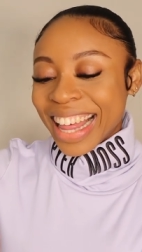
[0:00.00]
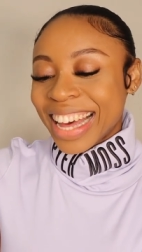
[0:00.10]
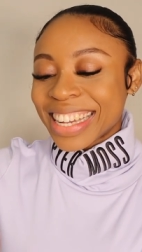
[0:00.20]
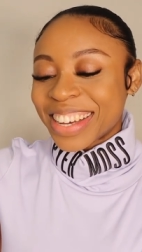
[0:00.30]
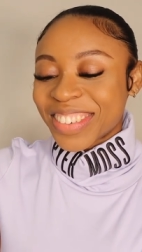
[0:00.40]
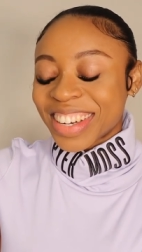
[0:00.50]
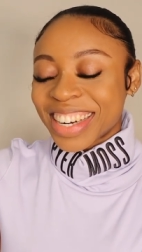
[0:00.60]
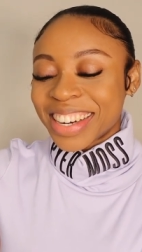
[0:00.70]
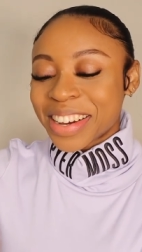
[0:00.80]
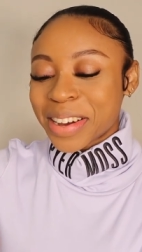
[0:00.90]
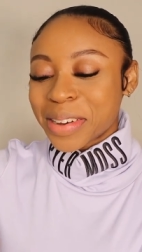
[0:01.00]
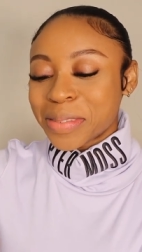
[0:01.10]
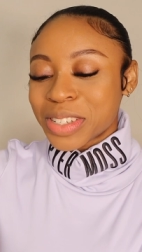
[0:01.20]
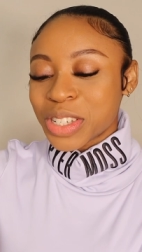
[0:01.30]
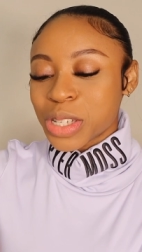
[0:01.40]
I love her.
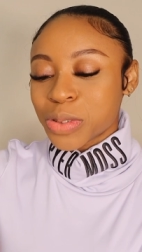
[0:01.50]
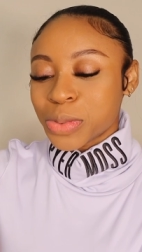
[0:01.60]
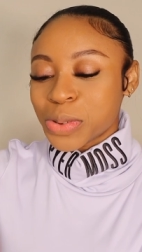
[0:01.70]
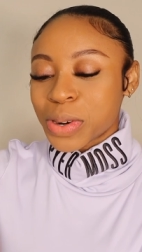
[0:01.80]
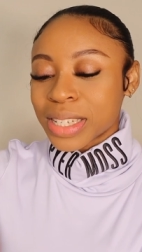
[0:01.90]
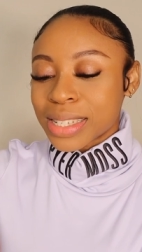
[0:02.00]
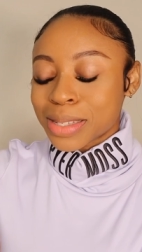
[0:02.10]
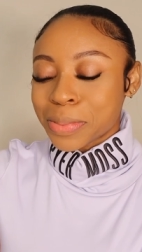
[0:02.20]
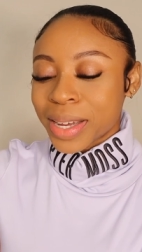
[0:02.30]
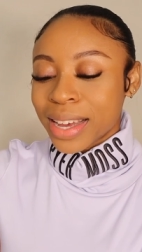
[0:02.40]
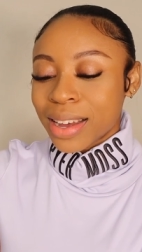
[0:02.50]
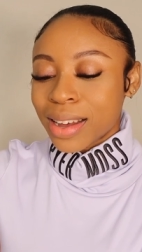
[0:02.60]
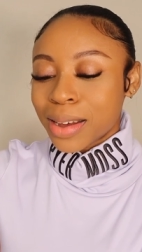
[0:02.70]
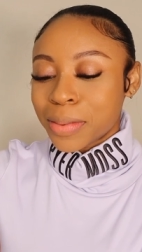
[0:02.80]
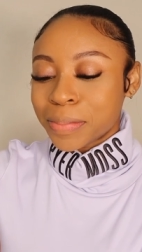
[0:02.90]
Um, she's from New Orleans, but
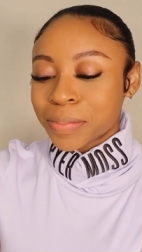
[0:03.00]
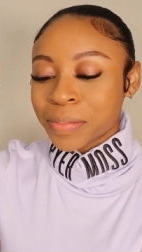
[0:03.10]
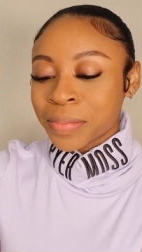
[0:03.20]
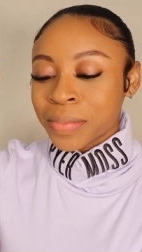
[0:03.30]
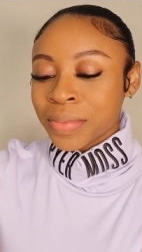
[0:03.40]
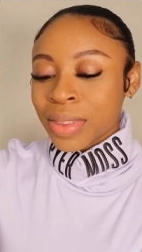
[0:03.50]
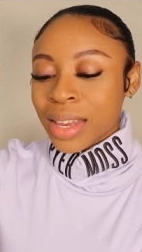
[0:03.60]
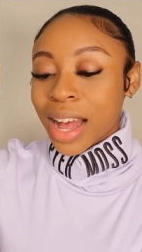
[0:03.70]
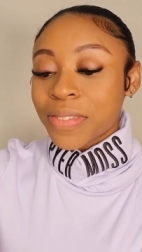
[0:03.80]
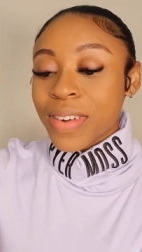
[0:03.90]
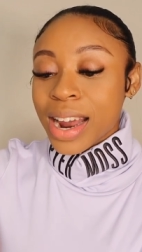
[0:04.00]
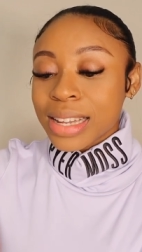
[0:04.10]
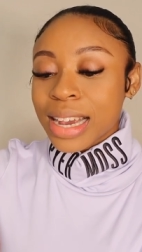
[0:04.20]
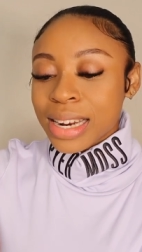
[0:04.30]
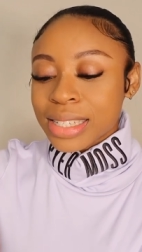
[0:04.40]
um, I
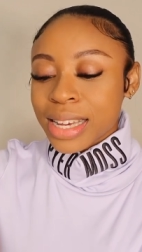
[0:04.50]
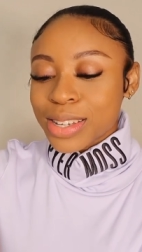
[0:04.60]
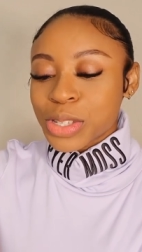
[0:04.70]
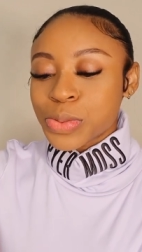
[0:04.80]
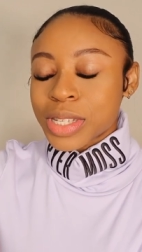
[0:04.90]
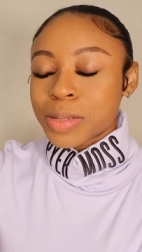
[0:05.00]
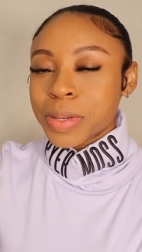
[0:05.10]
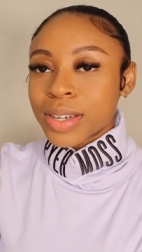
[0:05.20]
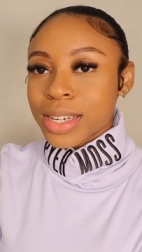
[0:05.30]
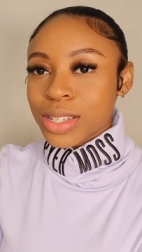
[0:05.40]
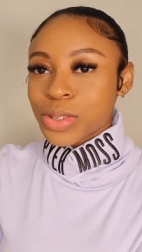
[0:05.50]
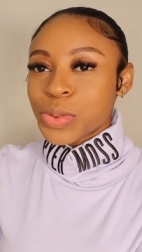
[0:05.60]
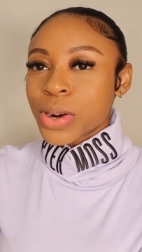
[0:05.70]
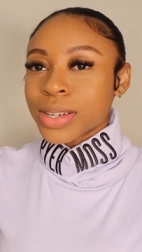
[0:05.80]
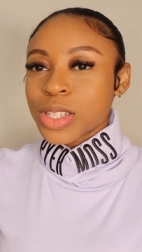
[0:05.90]
finally got a chance to experience New
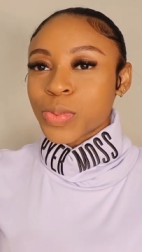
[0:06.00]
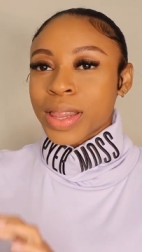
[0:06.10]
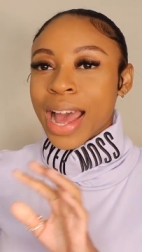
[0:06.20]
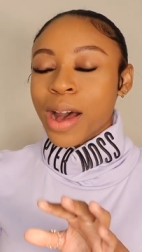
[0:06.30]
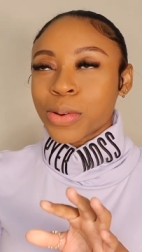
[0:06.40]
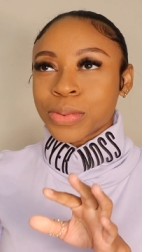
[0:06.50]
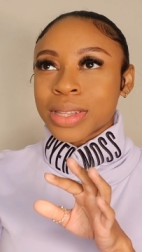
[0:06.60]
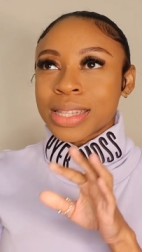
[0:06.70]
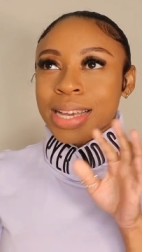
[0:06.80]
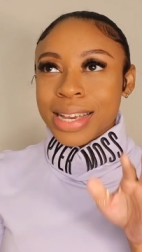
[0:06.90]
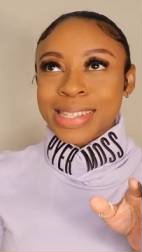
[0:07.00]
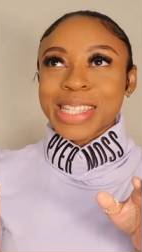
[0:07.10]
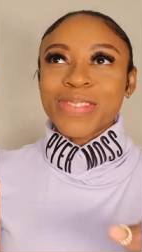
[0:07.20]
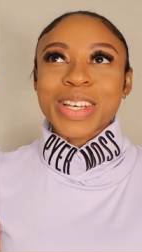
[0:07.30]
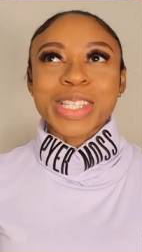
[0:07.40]
Orleans without the
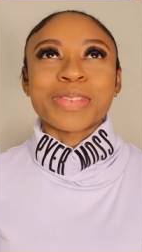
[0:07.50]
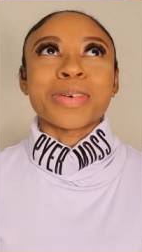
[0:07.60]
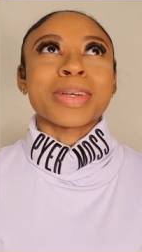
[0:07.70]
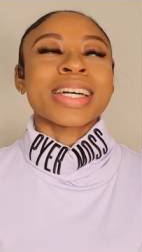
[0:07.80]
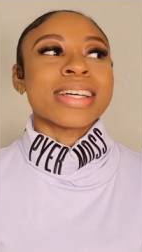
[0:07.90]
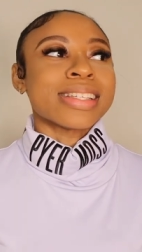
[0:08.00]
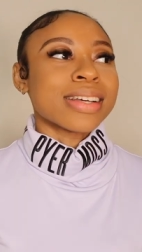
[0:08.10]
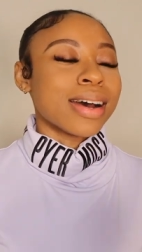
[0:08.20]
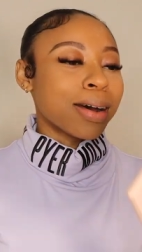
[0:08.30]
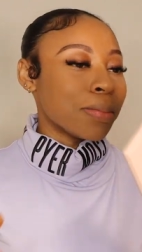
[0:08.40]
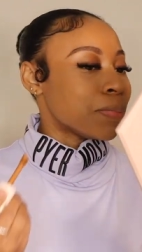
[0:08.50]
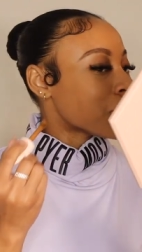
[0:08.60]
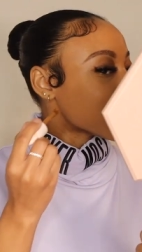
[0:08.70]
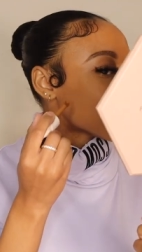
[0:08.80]
Essence Festival because um,